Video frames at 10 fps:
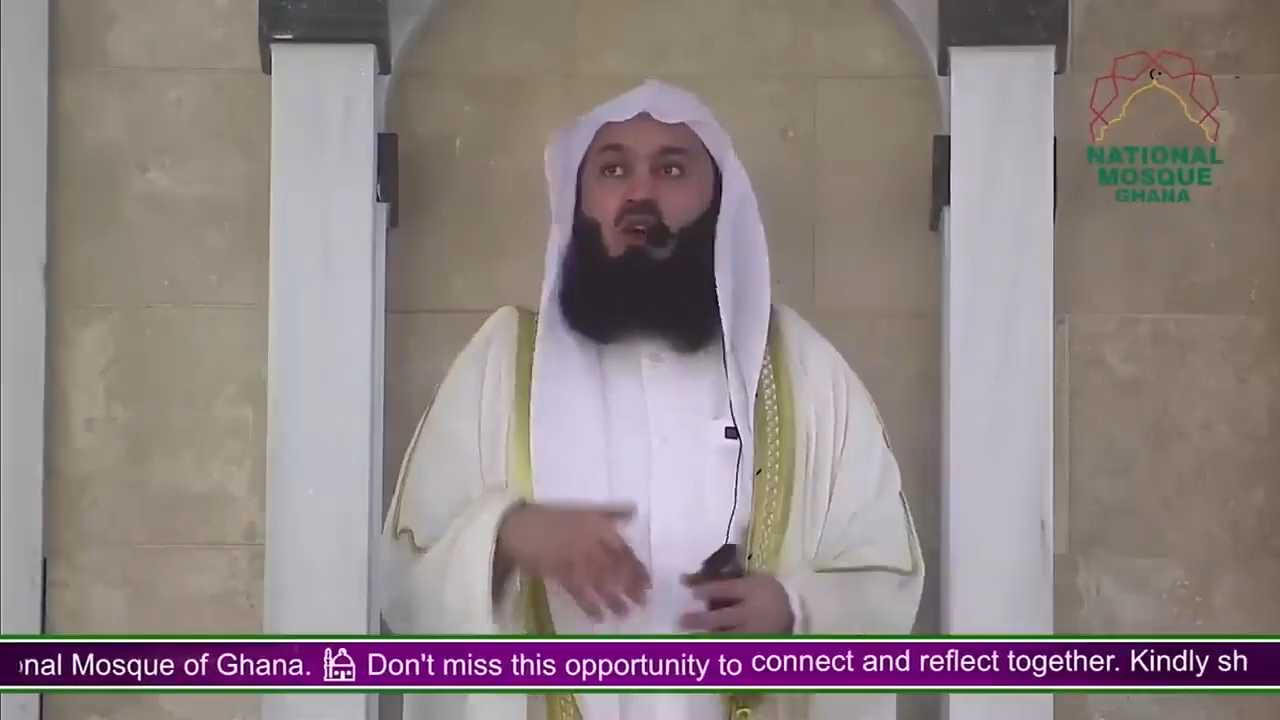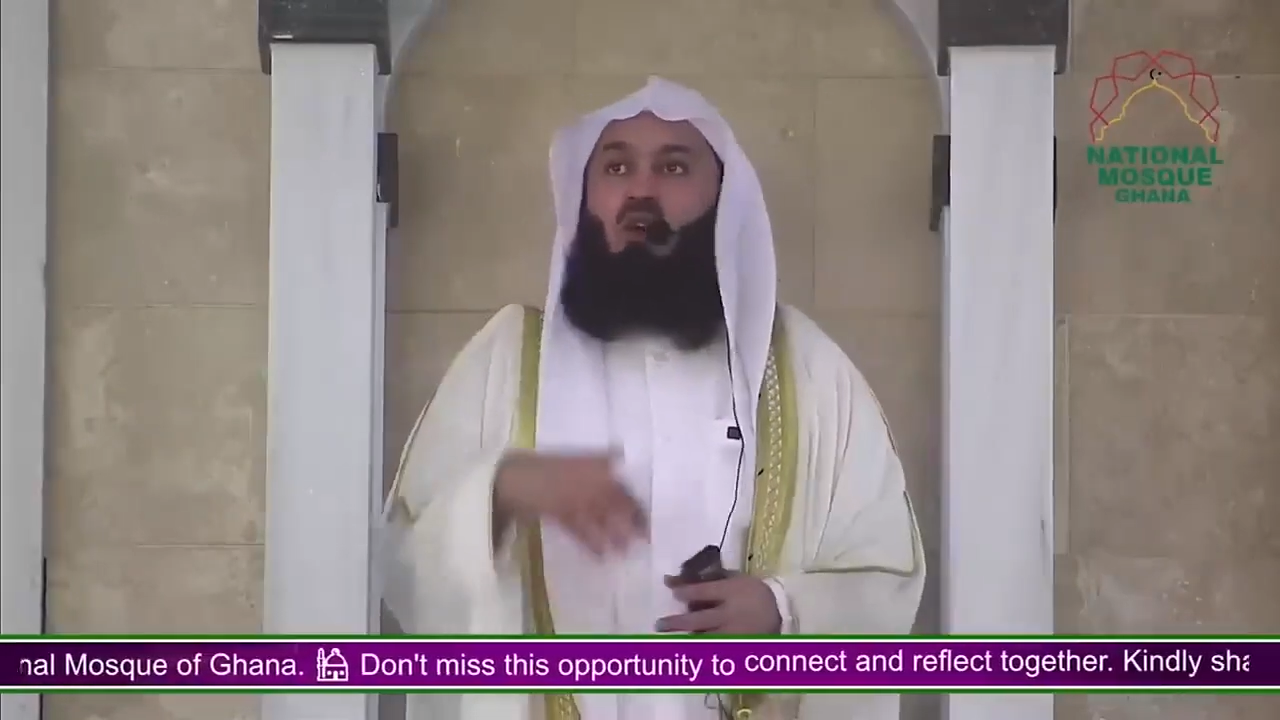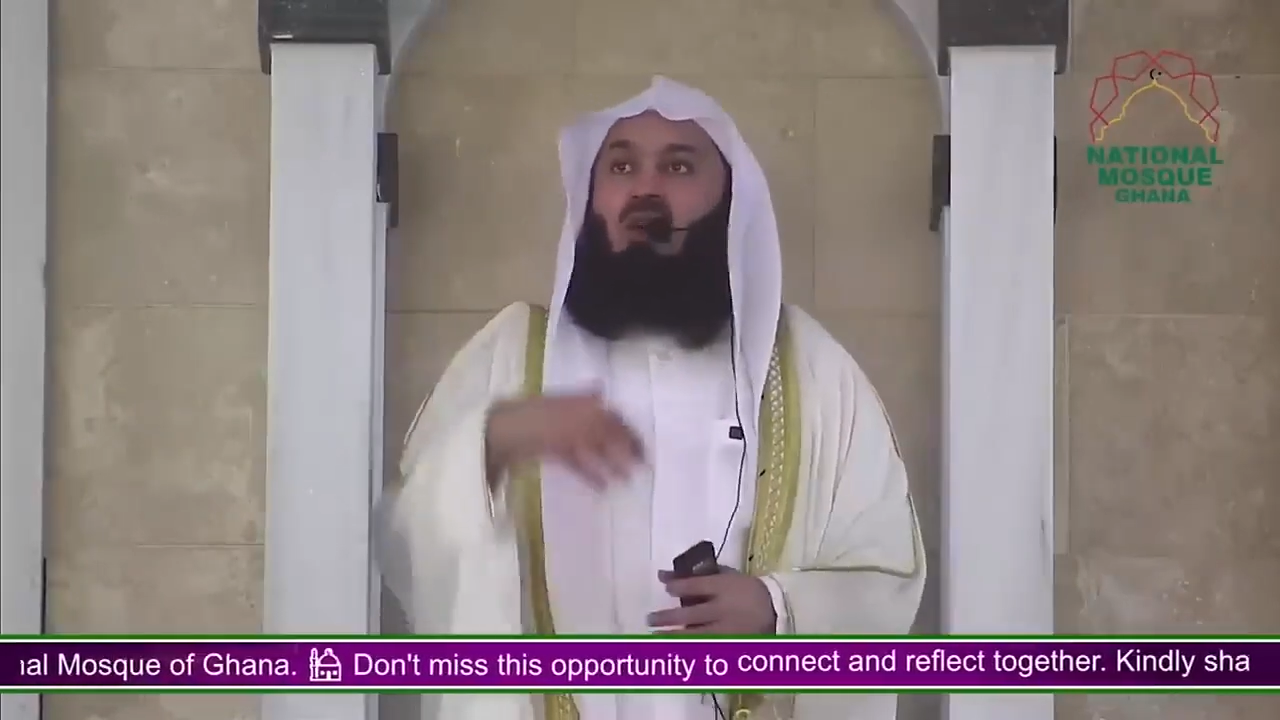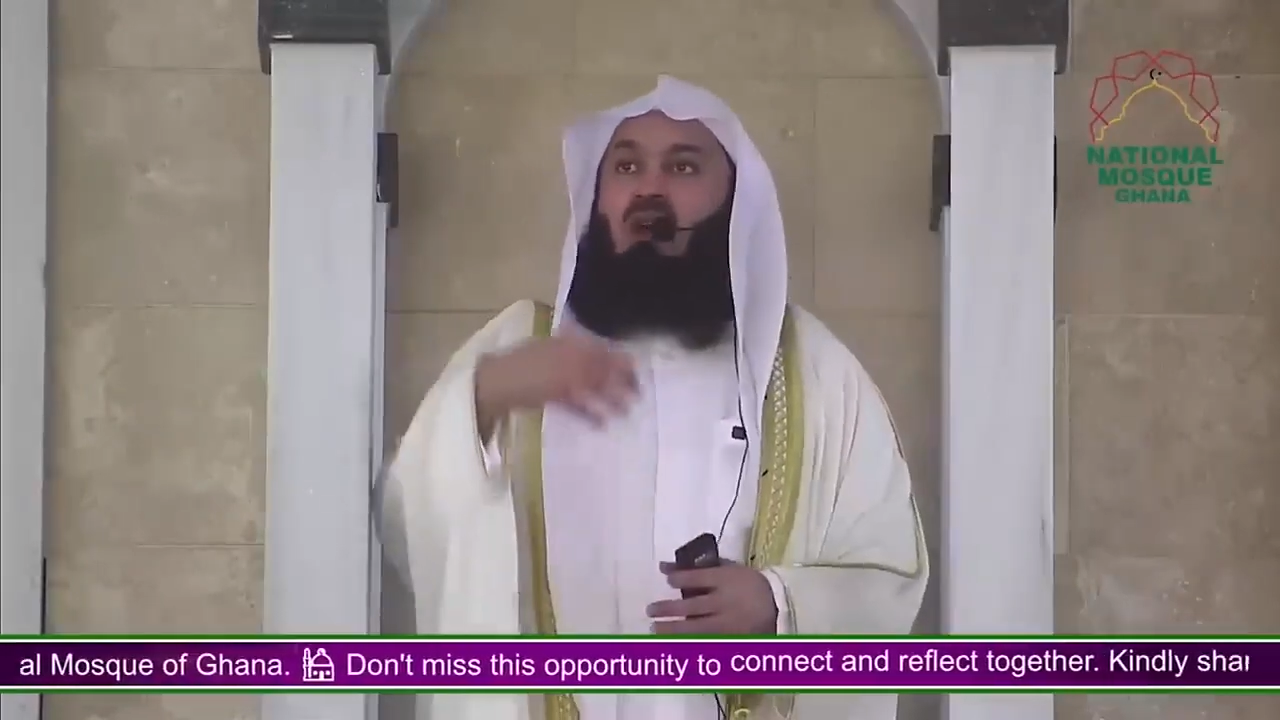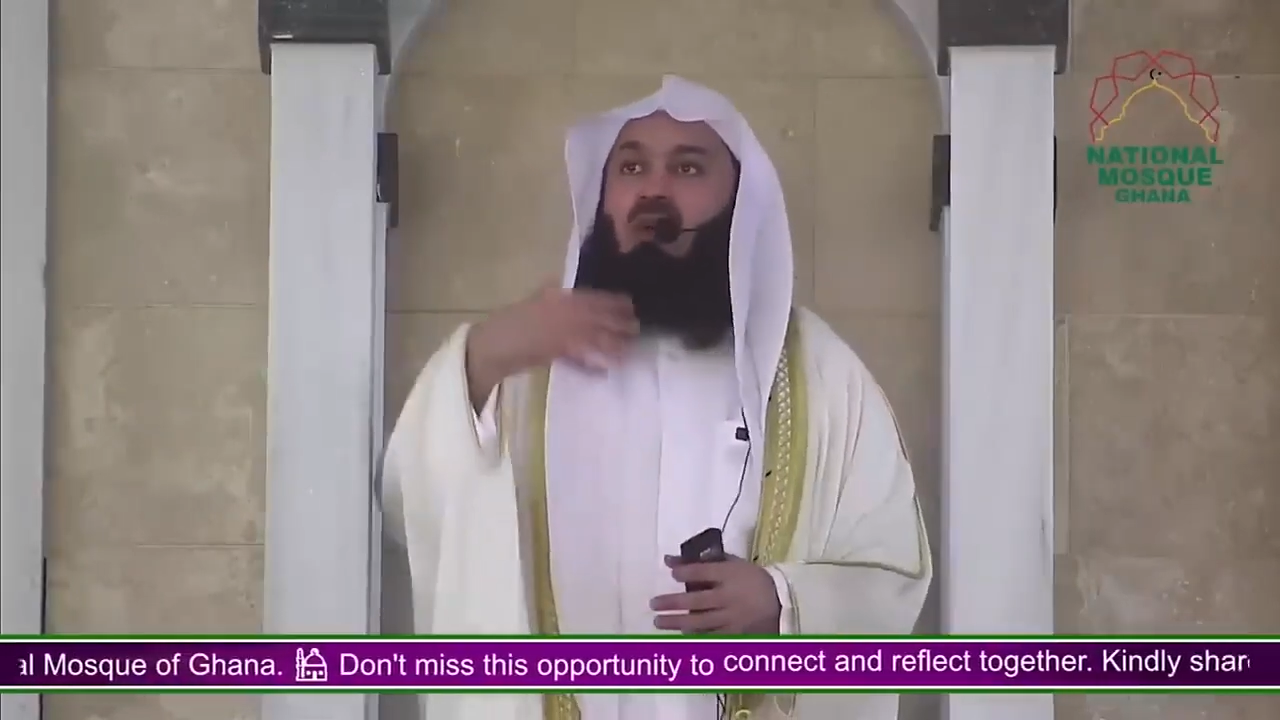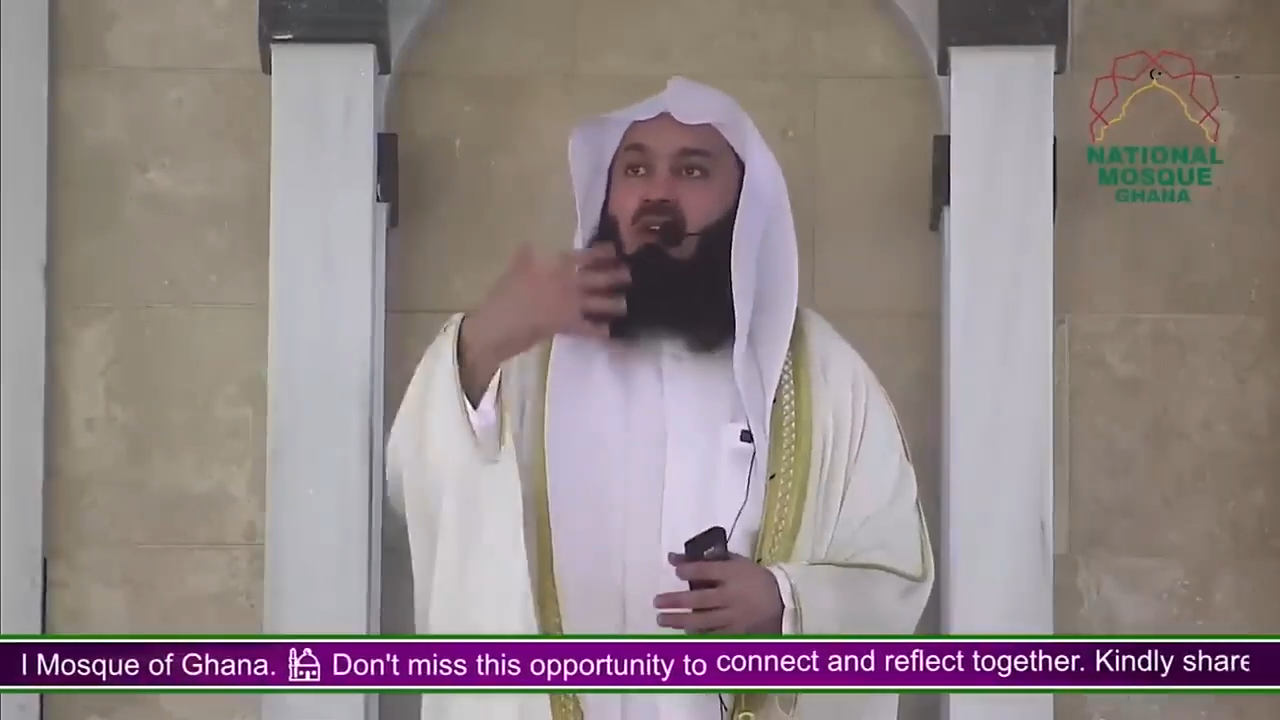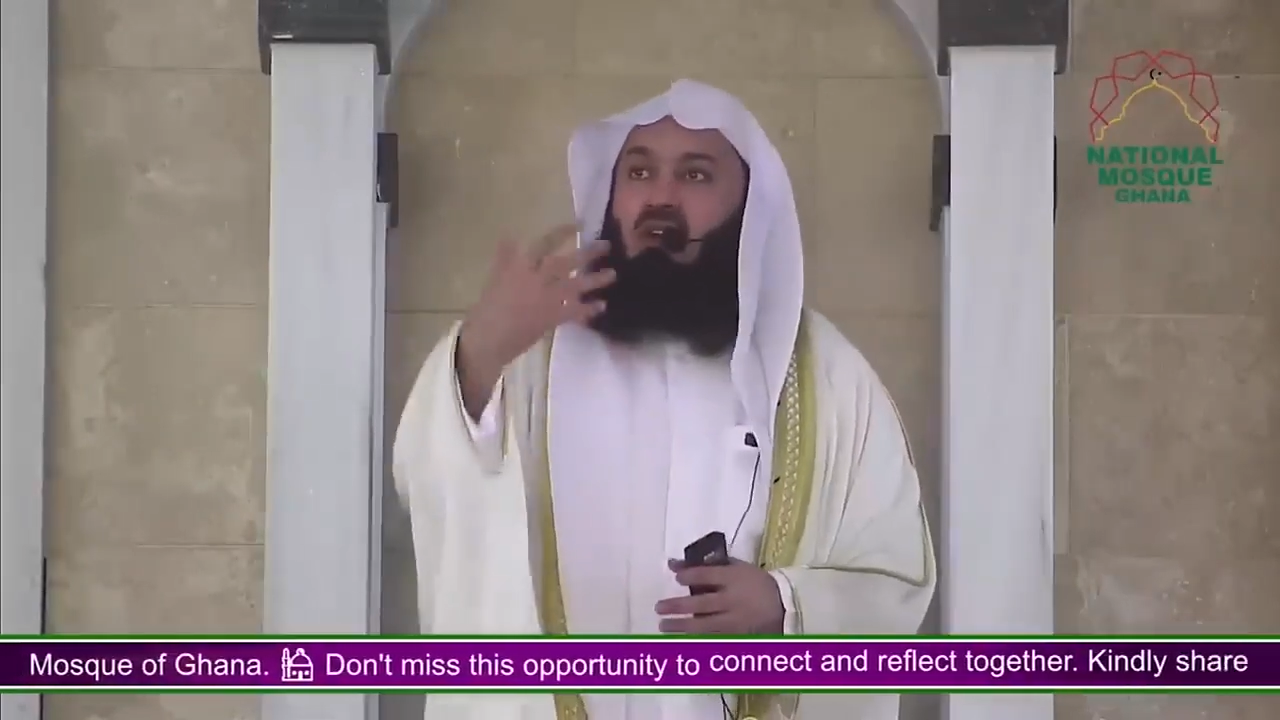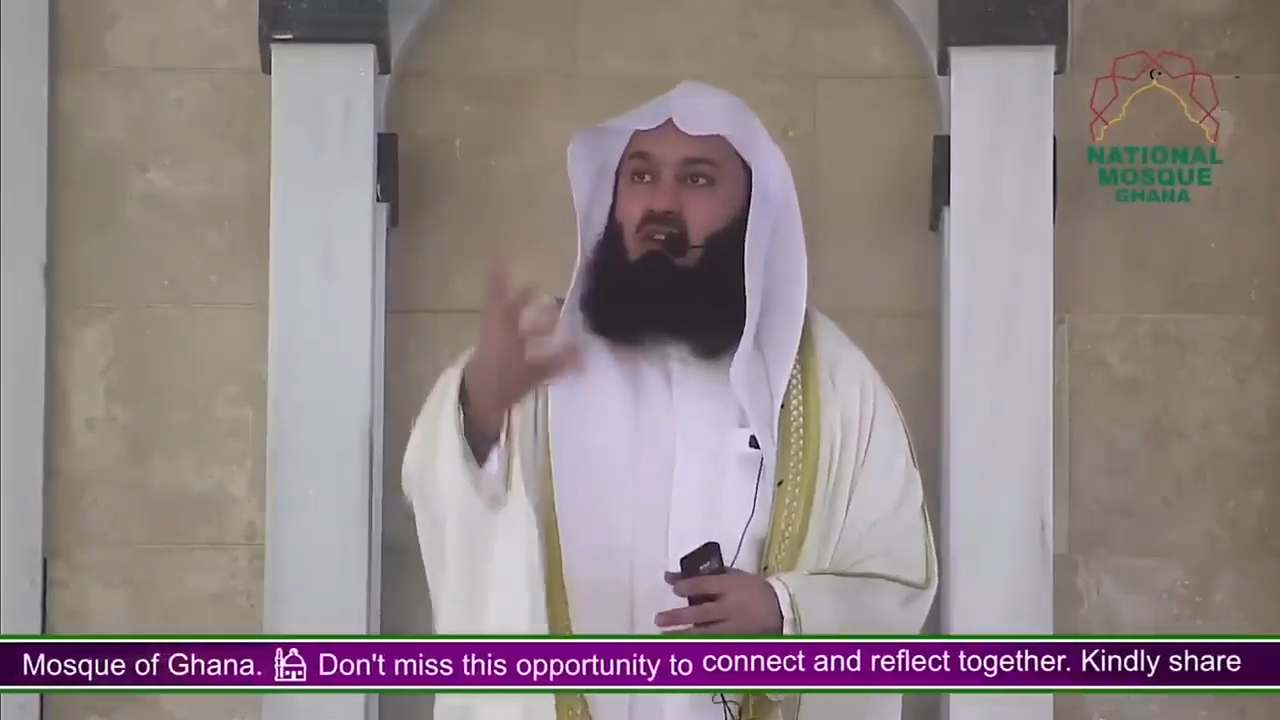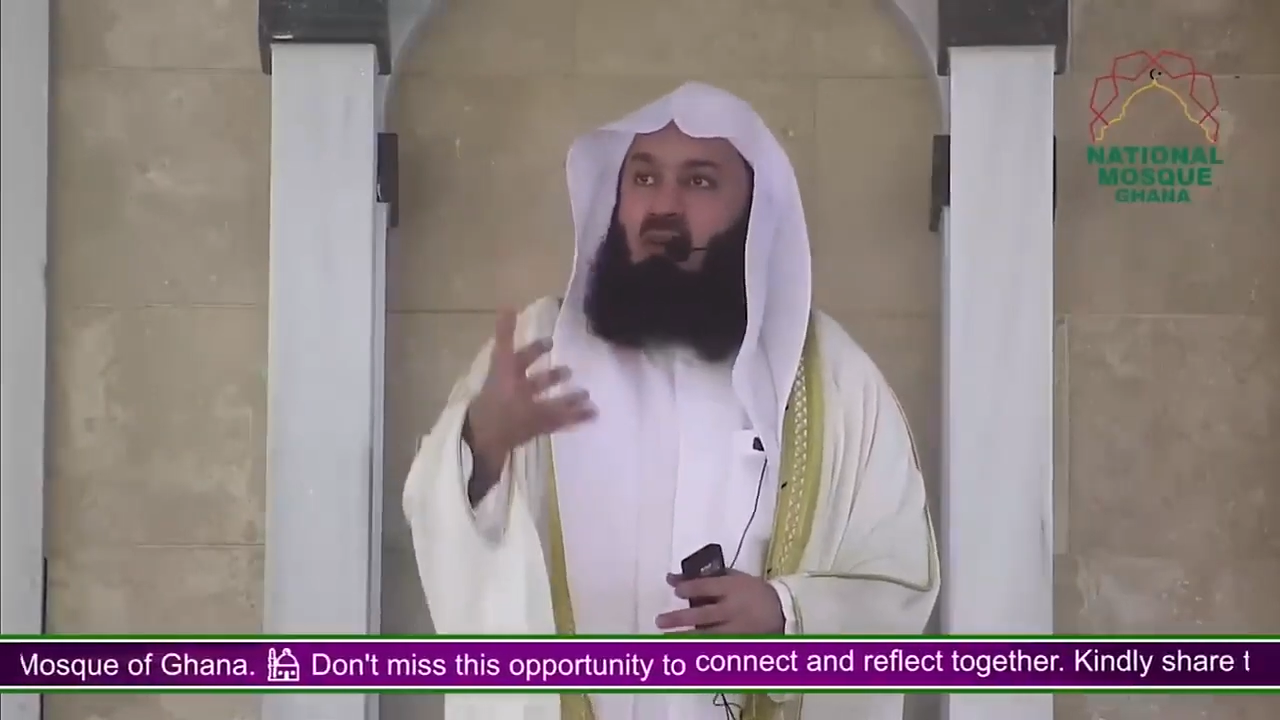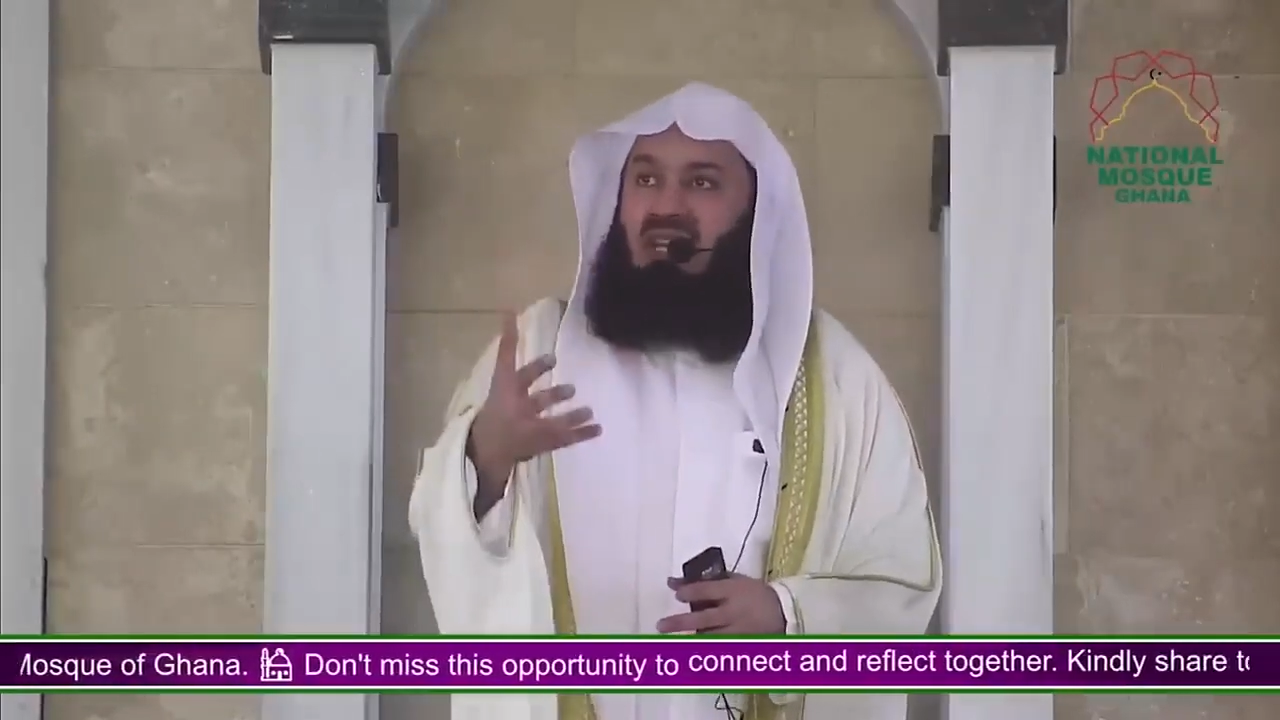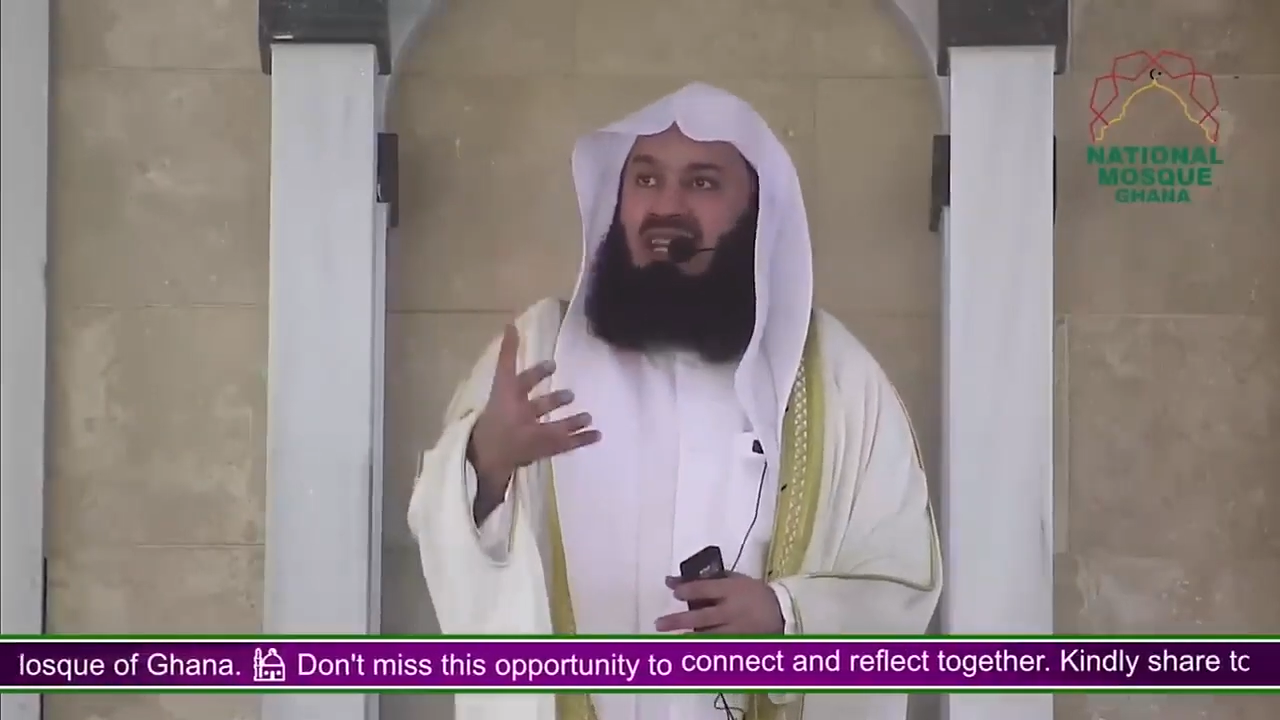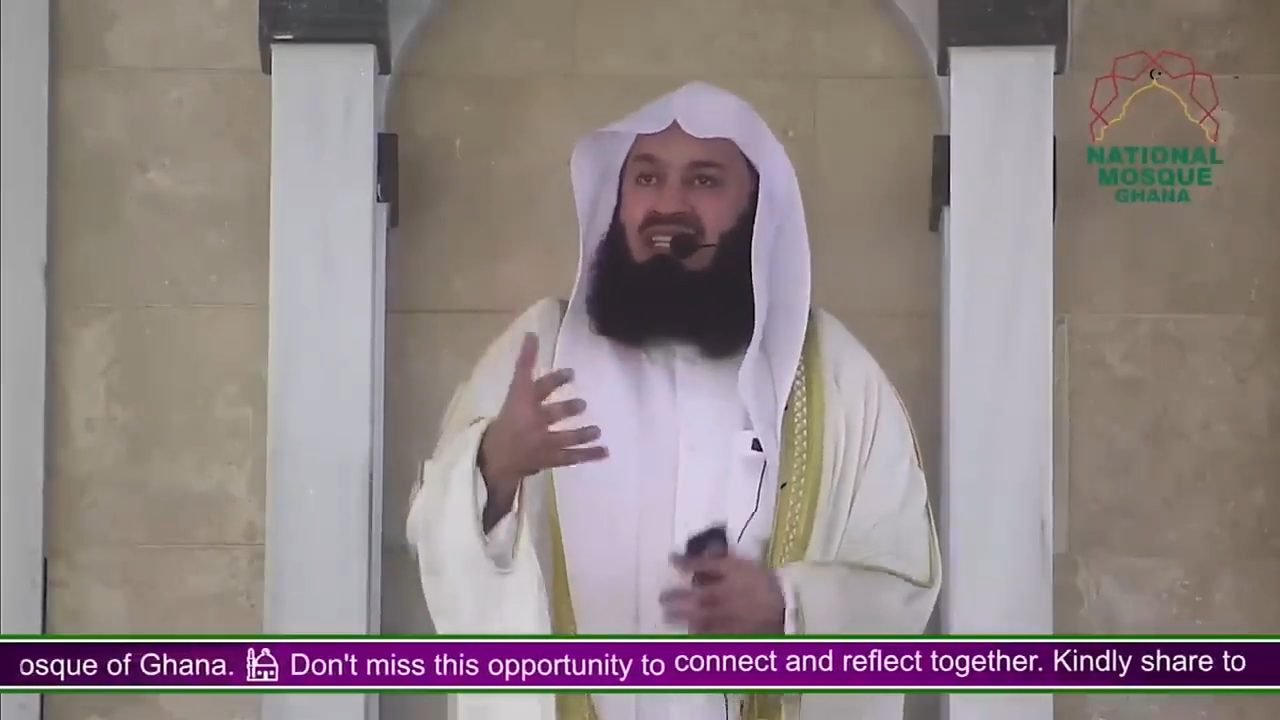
or where we are going to